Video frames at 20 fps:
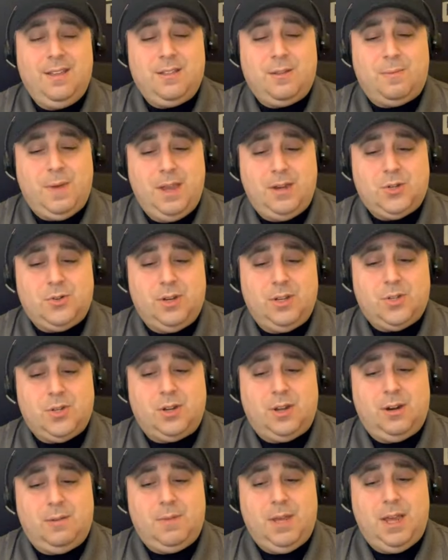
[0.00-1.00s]
the Patriots
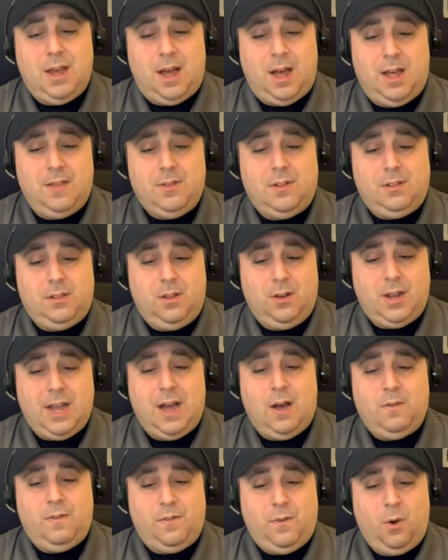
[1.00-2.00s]
are going to be on the
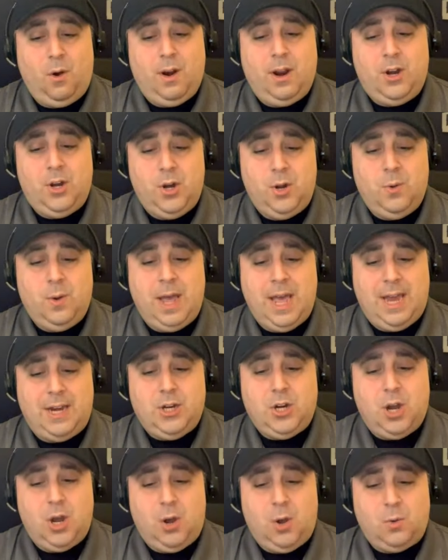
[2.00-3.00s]
lookout for a new
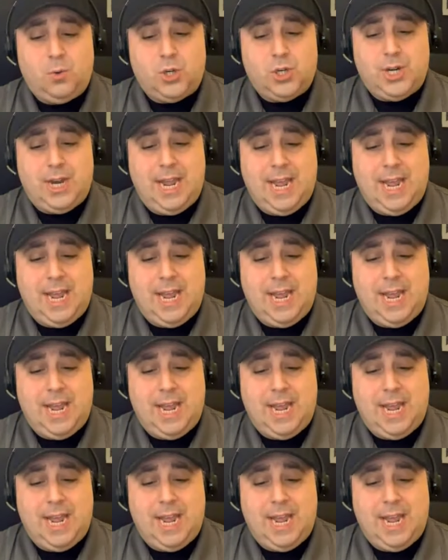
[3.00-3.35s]
head coach,